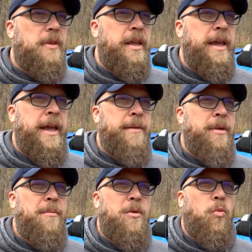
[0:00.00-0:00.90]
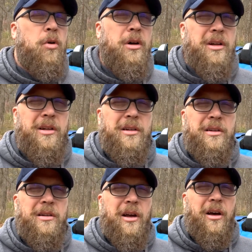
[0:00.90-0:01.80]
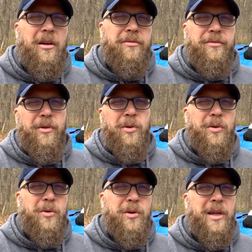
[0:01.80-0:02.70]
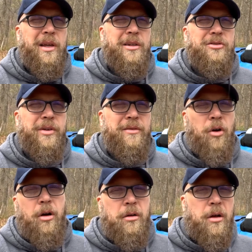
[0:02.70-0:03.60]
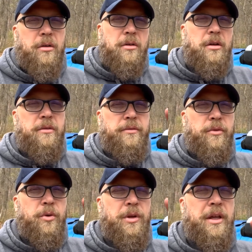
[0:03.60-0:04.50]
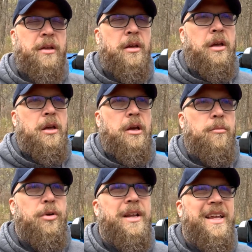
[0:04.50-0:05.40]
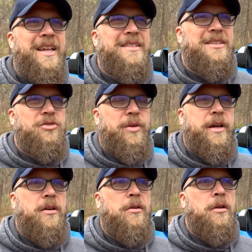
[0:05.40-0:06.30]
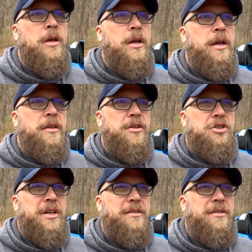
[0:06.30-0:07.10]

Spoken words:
maybe one off-roading trip. Well, off-roading, pretty easy trail that you can